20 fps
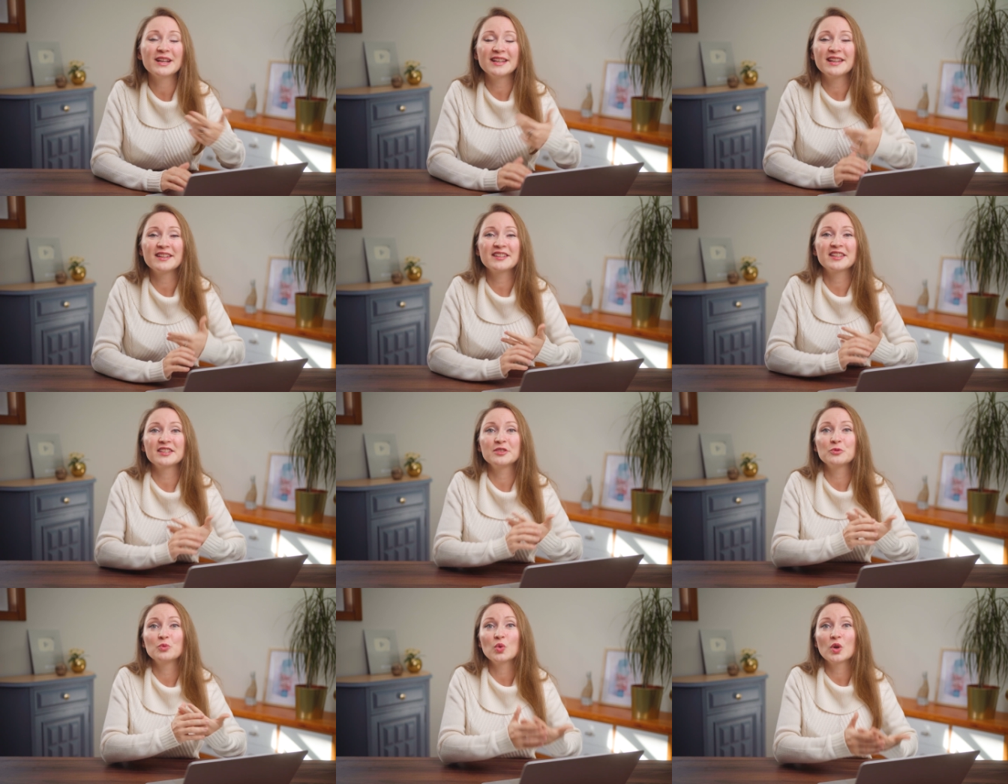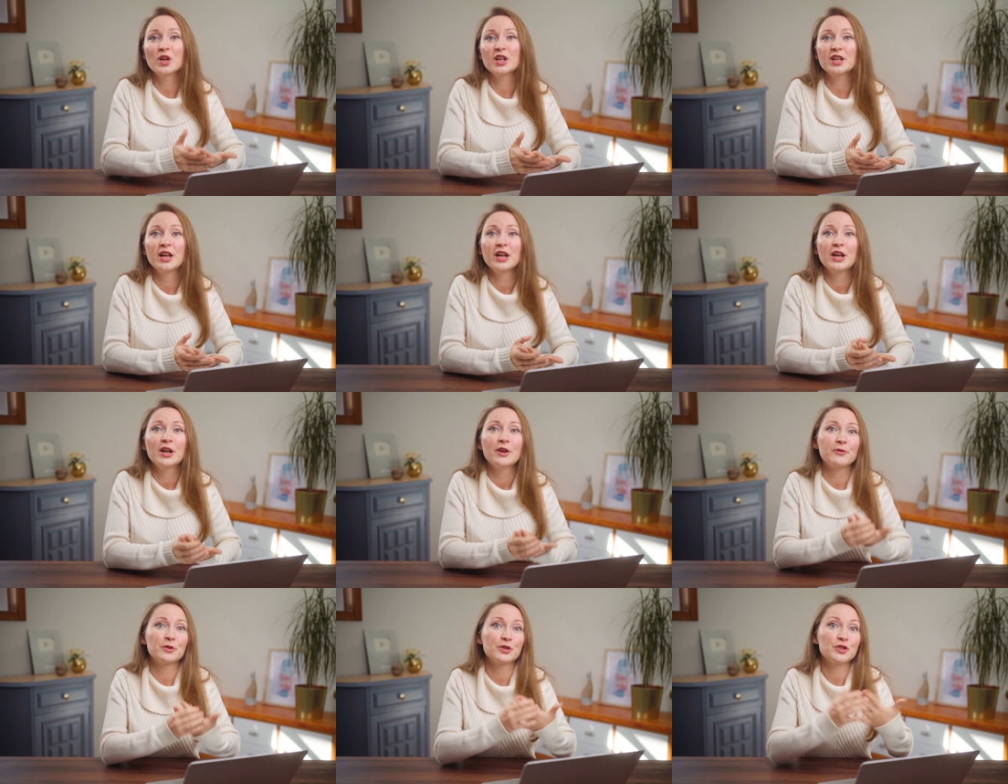and it can work
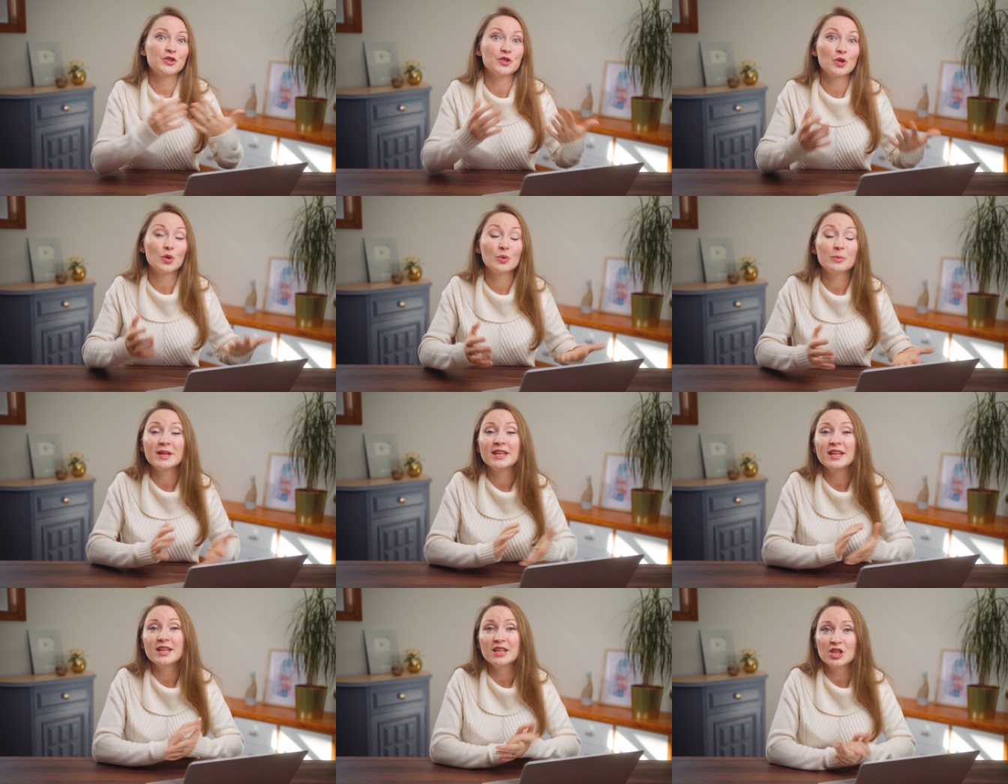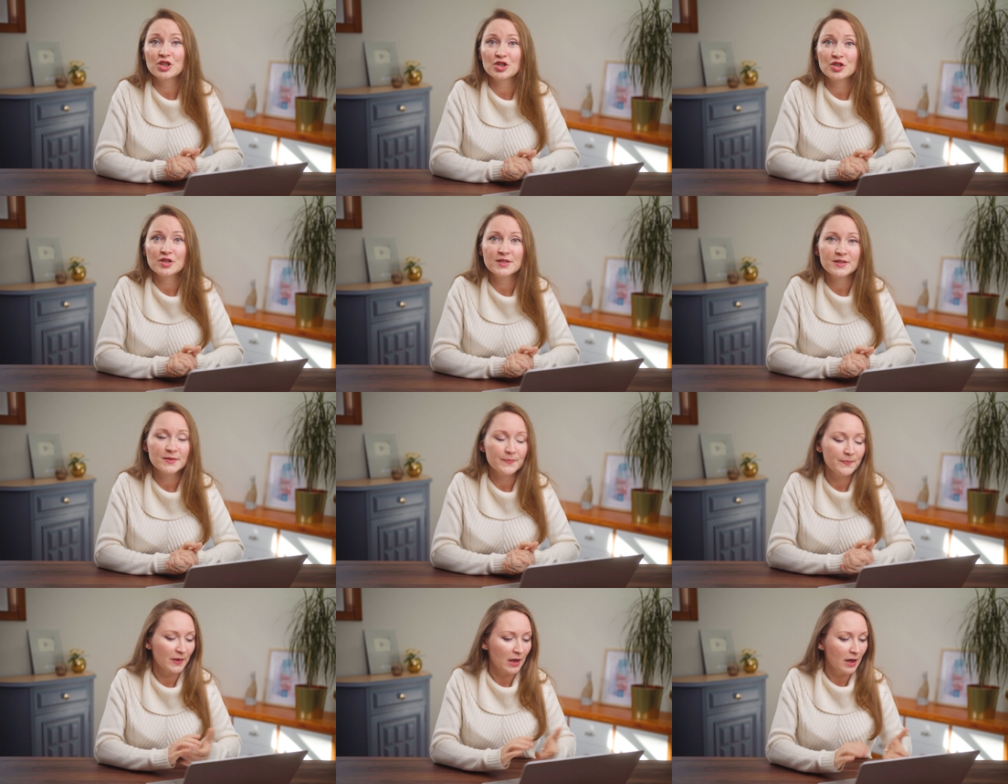for so many
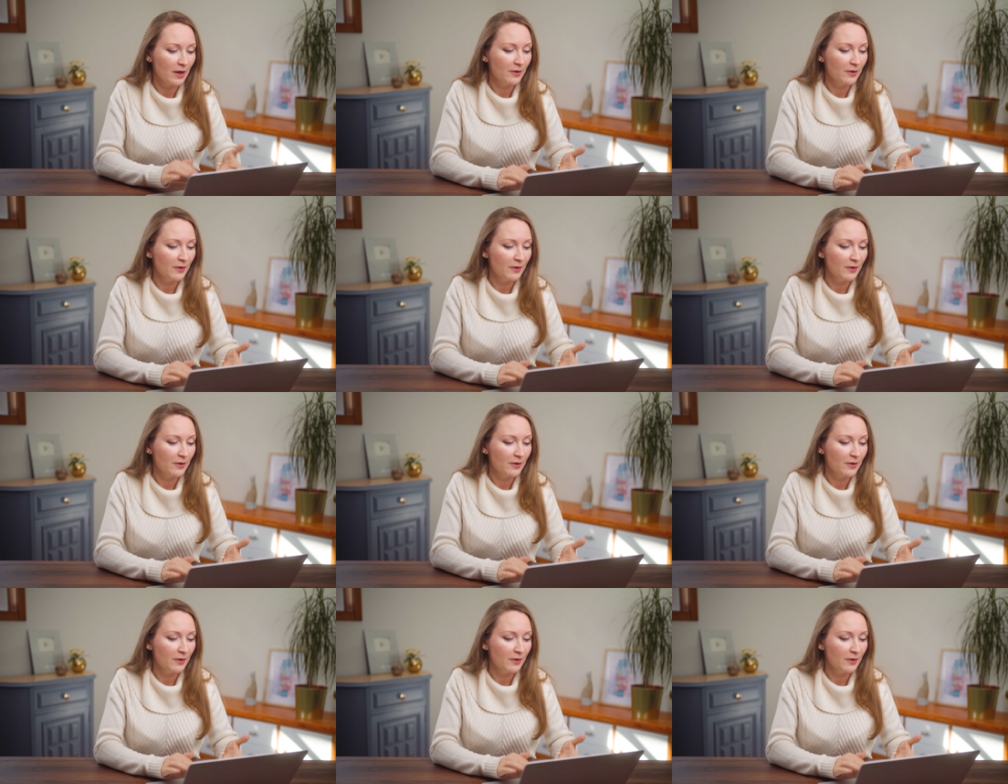niches.